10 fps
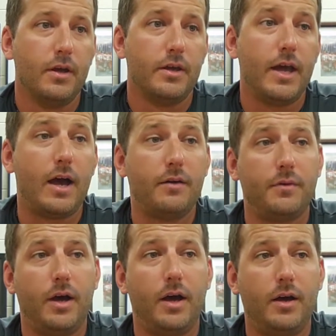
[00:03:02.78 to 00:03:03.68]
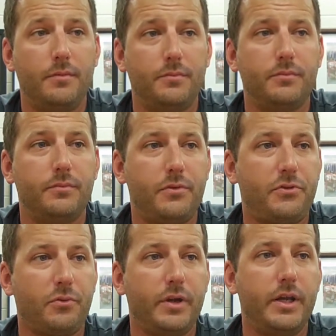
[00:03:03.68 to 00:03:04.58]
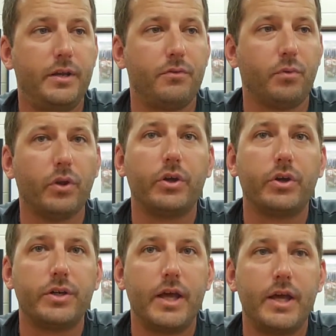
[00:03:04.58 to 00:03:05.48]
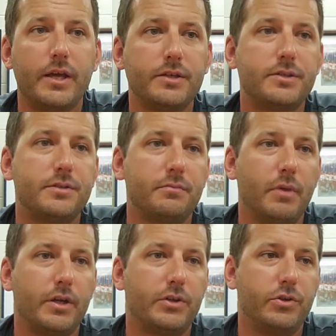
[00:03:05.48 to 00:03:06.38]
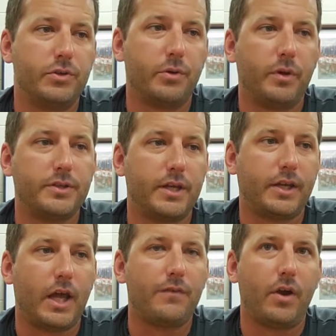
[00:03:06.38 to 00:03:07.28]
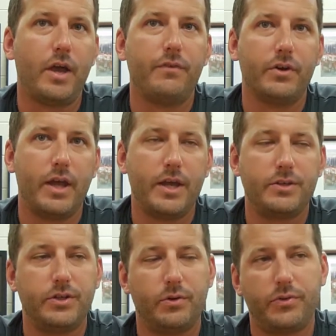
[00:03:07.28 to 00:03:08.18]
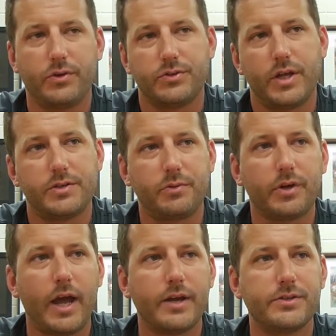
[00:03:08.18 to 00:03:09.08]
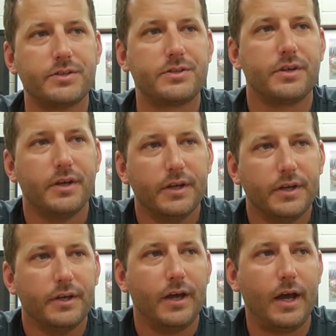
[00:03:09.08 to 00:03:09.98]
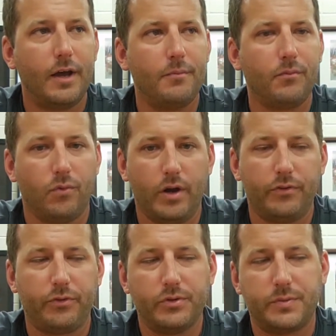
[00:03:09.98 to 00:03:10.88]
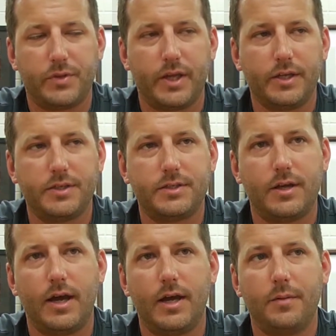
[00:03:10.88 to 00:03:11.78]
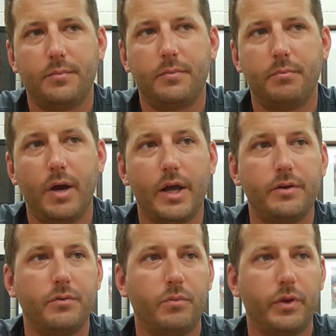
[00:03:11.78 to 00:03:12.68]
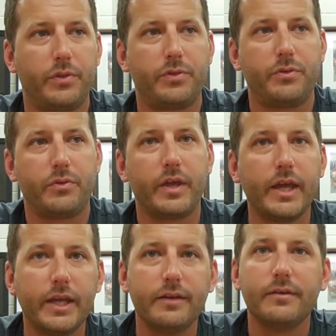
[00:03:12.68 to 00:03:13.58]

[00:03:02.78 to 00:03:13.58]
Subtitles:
yeah, 3 really good days. Monday, Tuesday, Wednesday is kind of our heavier days. Thursdays we're kind of just running through some things. But with the heat,